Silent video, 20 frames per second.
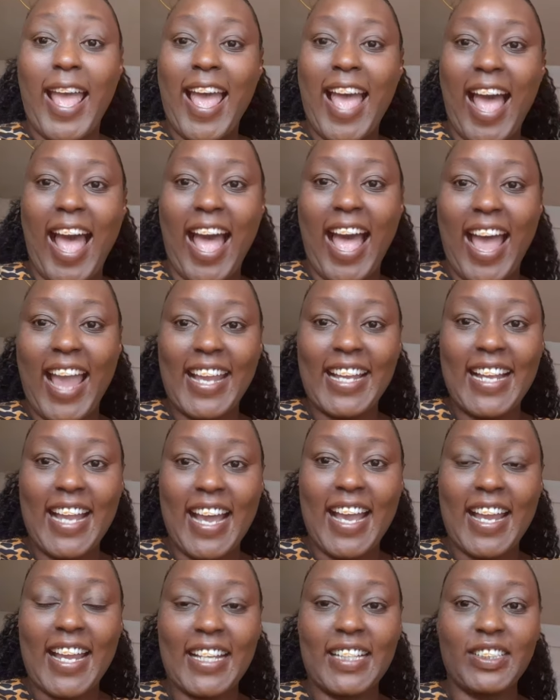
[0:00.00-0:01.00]
Hi
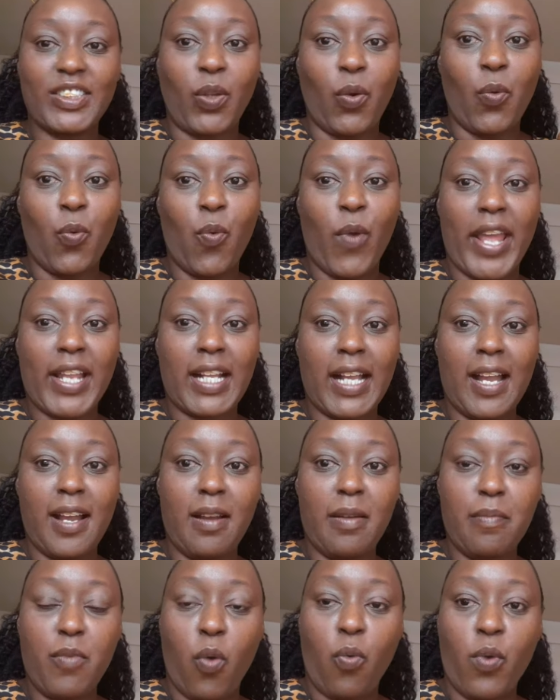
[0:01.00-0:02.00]
guys,
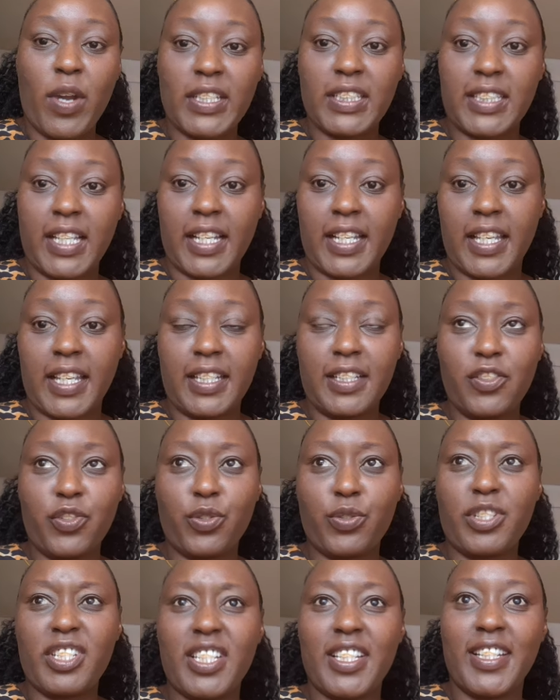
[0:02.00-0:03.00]
welcome once again.
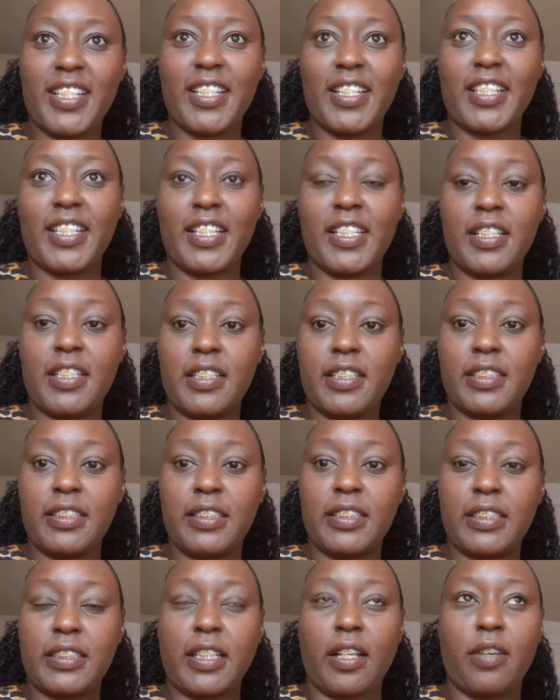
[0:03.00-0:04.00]
Today
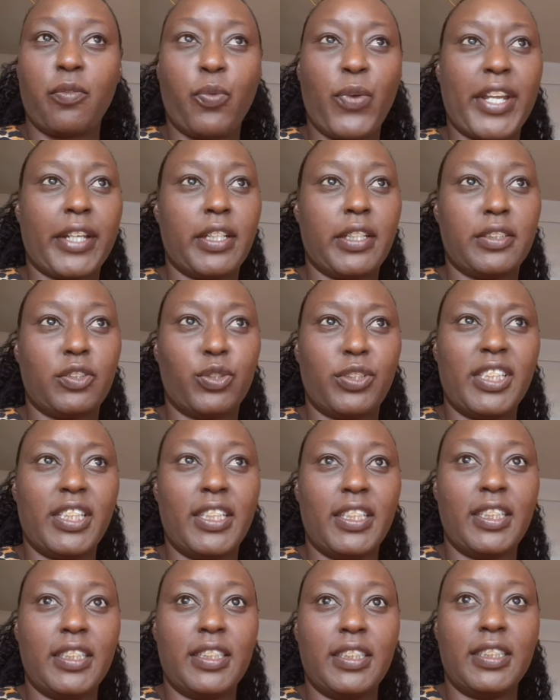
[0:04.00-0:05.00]
is
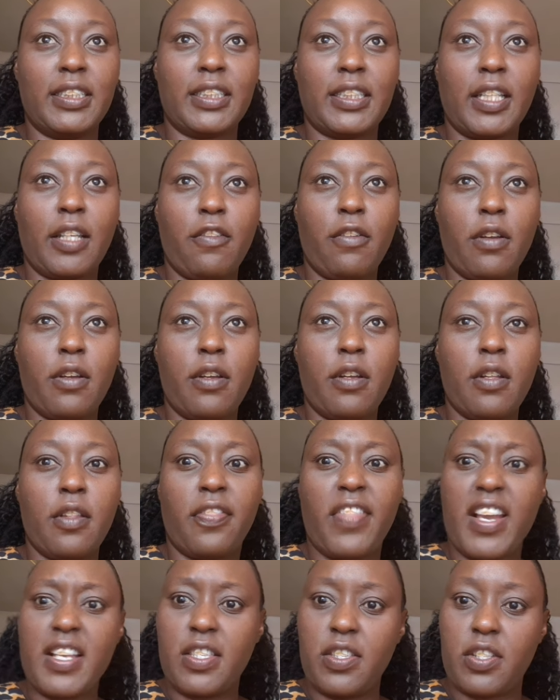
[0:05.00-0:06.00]
today is
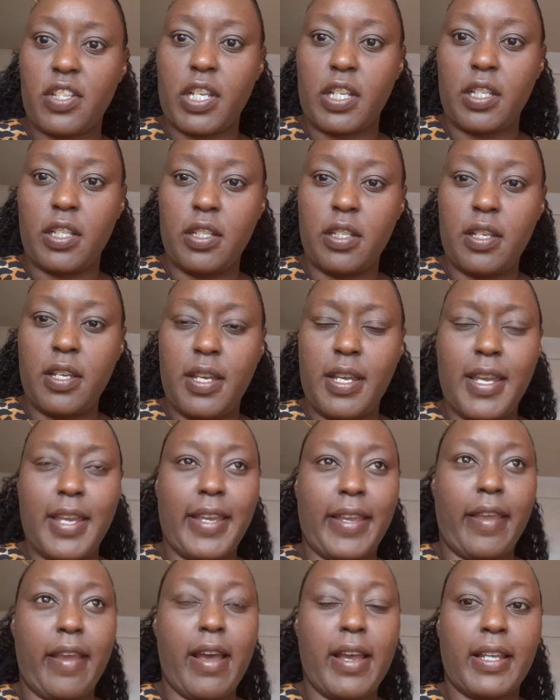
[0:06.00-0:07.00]
Thursday.
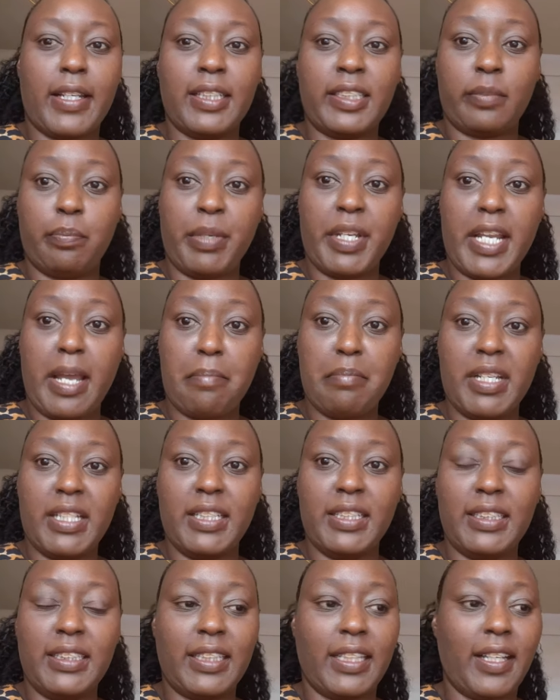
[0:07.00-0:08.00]
Yeah, it's been a
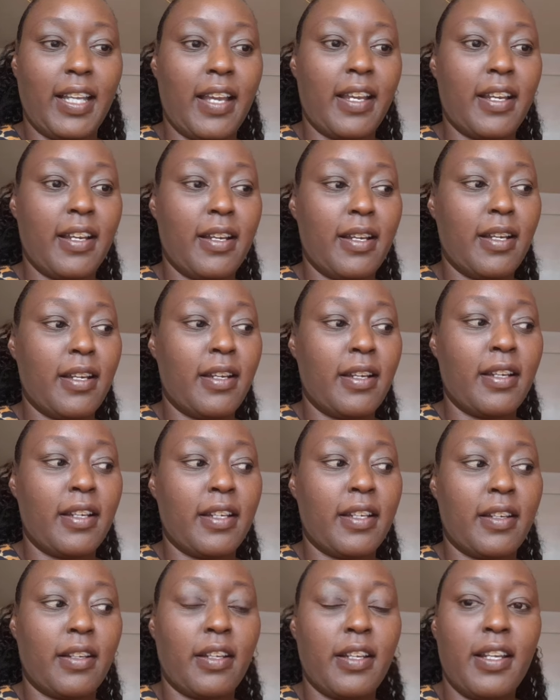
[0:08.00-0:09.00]
minute
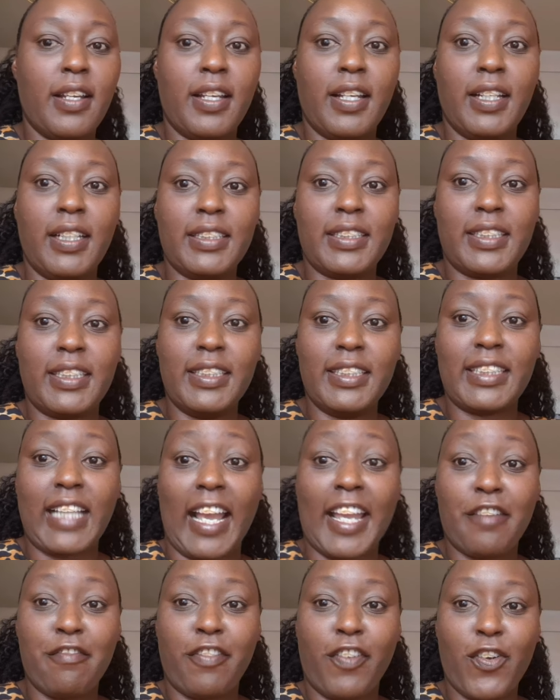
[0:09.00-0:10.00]
since
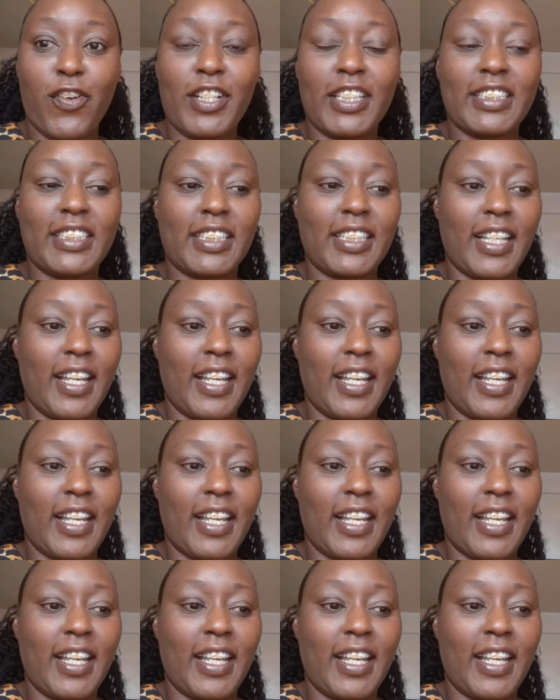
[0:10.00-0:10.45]
I vlogged.